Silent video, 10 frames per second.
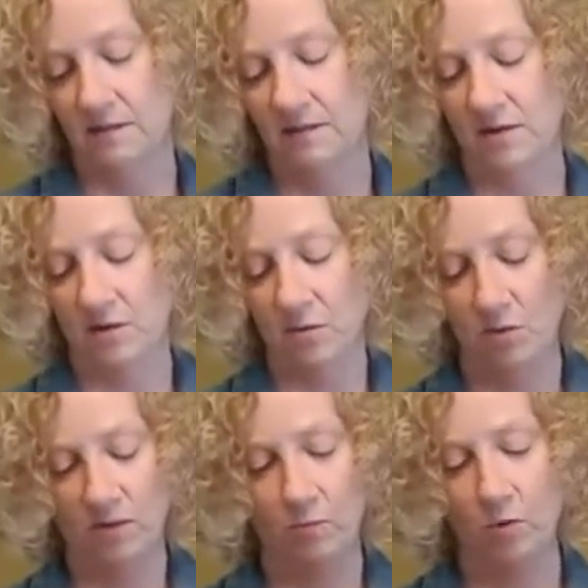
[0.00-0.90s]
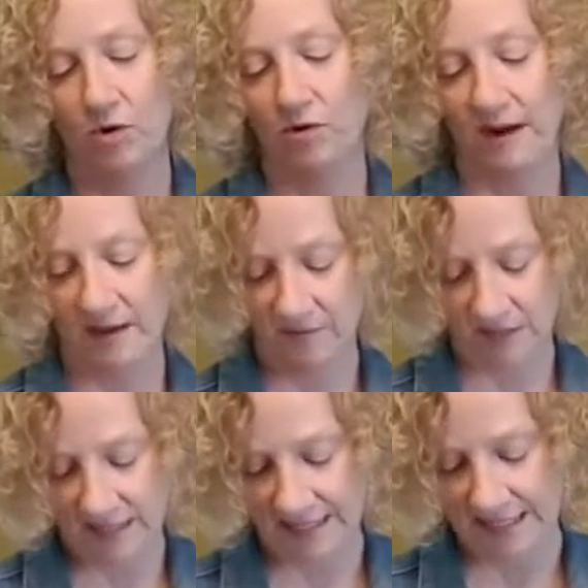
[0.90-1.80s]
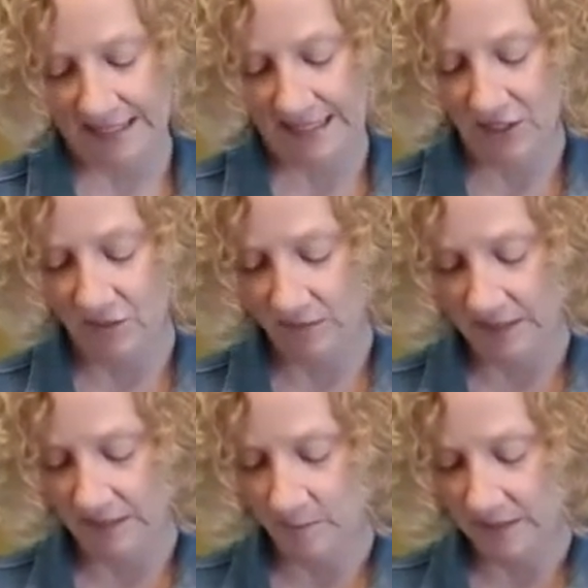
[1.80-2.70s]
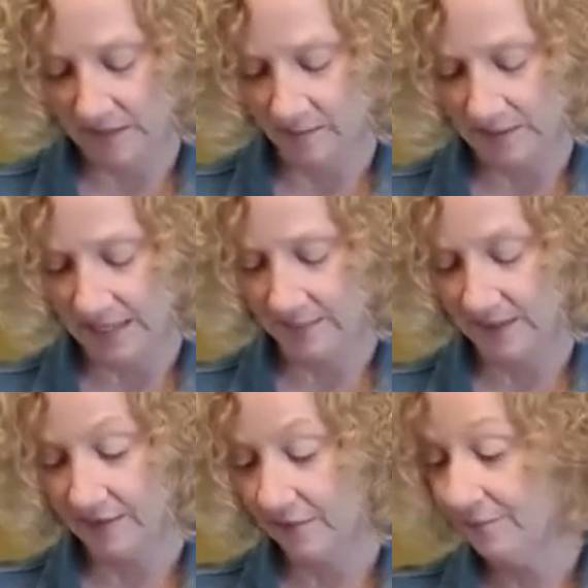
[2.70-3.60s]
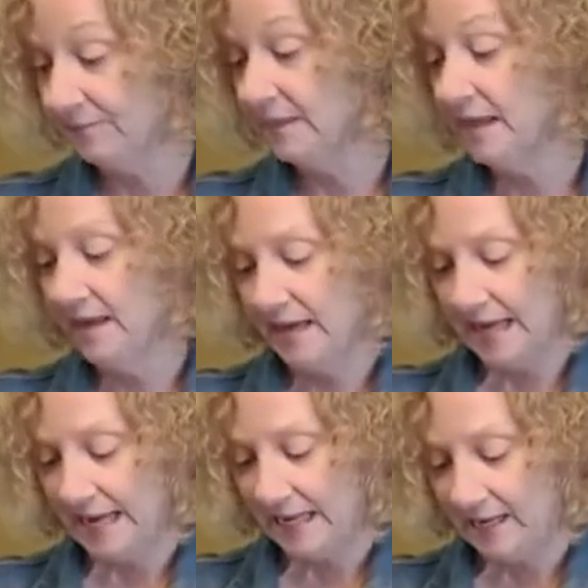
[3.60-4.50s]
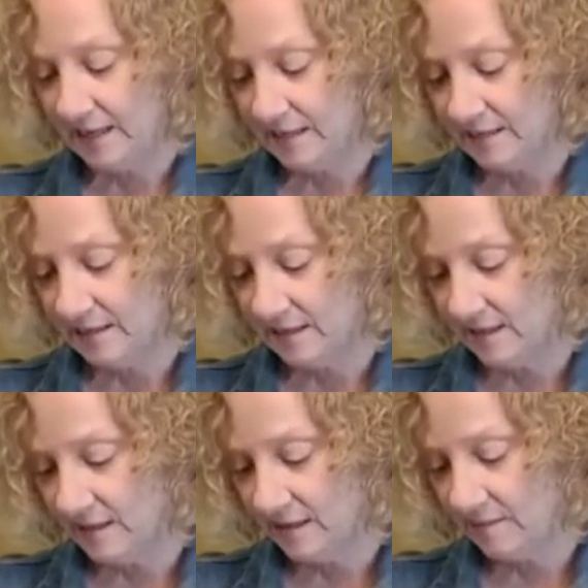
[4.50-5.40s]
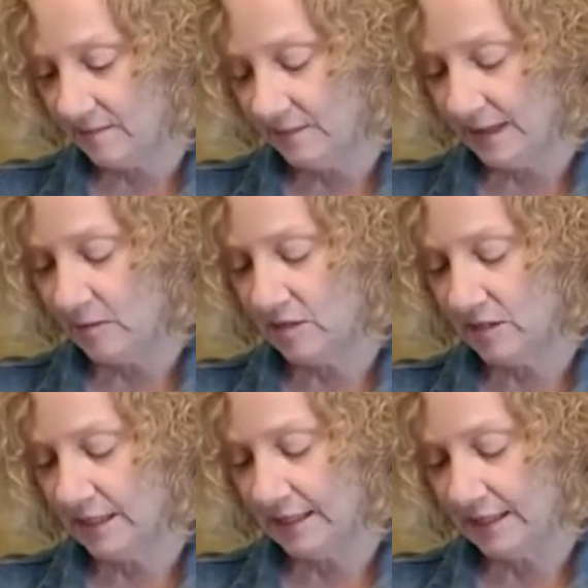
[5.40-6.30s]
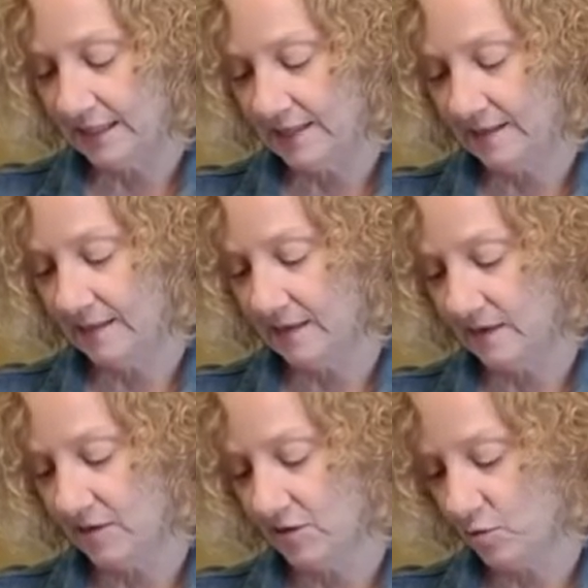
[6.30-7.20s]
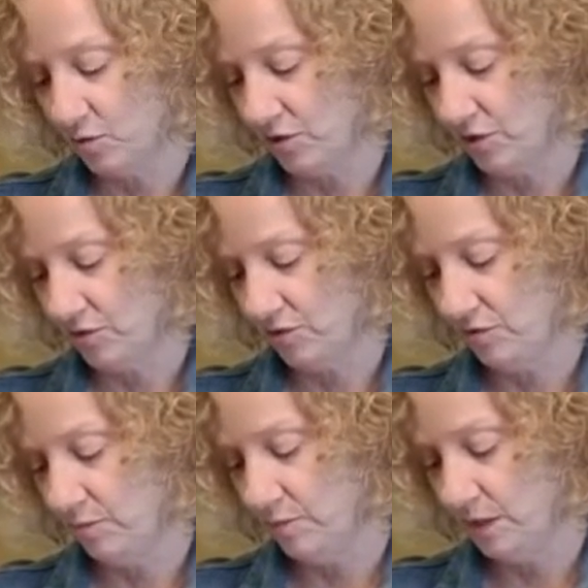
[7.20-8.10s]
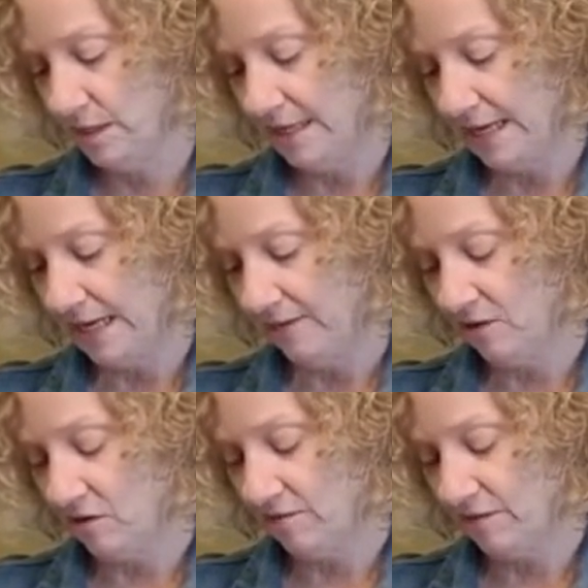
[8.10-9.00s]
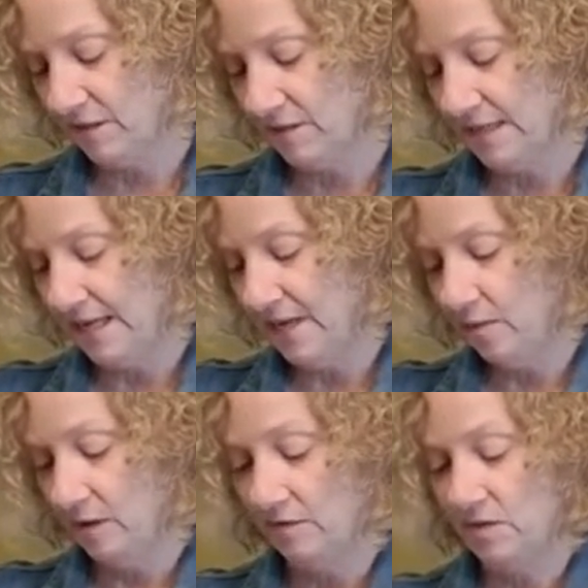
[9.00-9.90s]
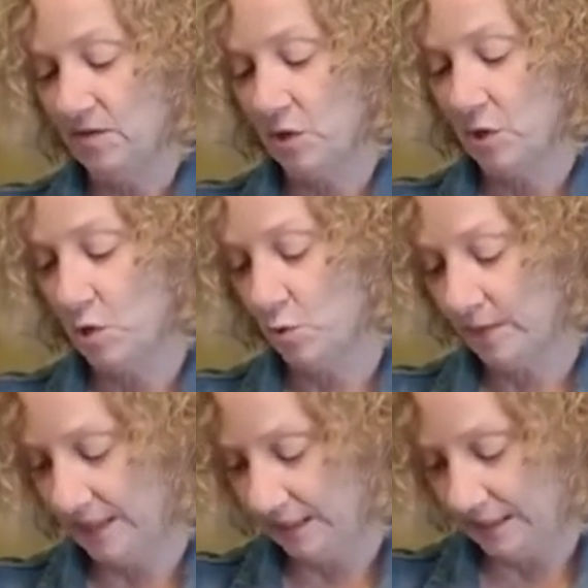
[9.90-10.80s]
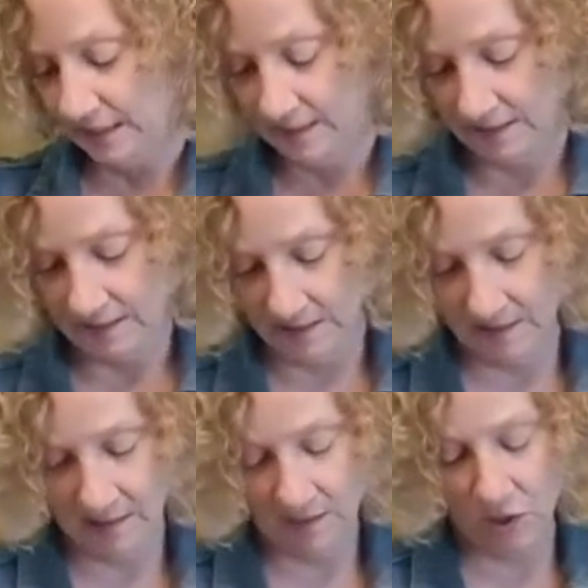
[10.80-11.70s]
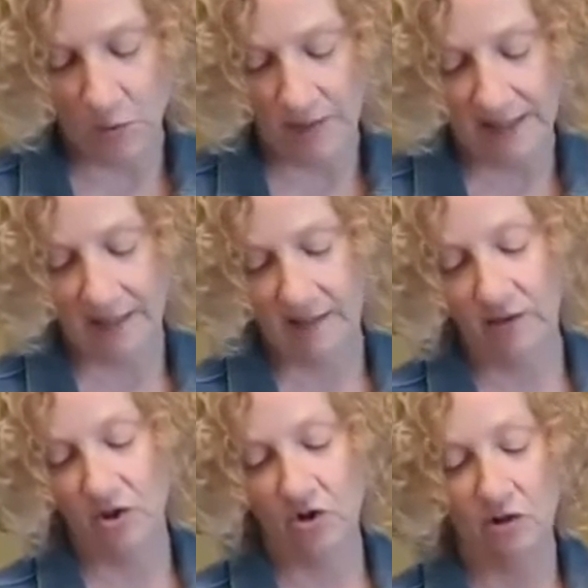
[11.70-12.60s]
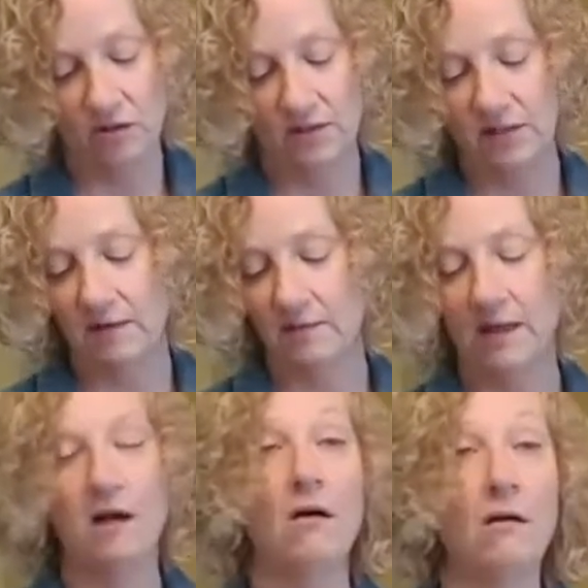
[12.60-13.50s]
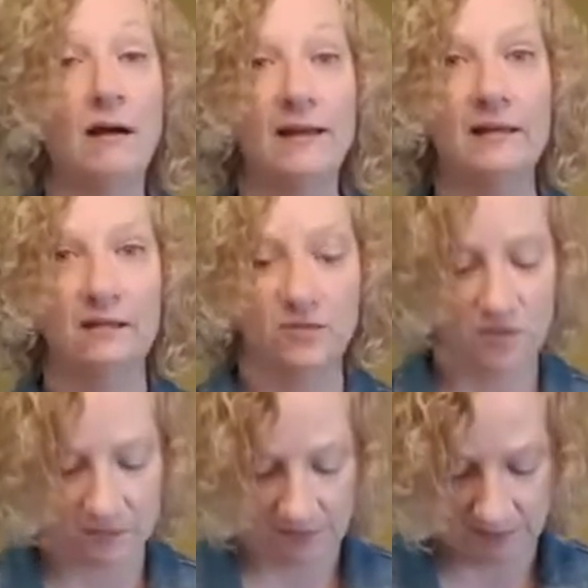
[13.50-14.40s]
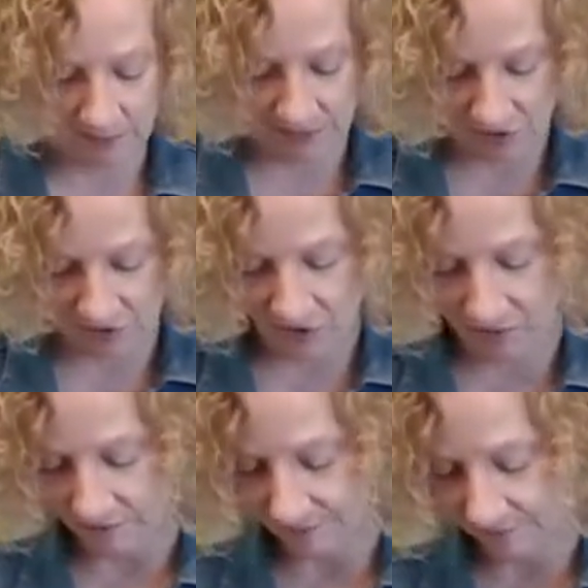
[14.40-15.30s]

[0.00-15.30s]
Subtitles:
You know, what more crafts can I teach and we can spend some time together? And I was looking in our storage room at the office. We have so many donated yarns, and I'm like, oh, I need to do something with yarn.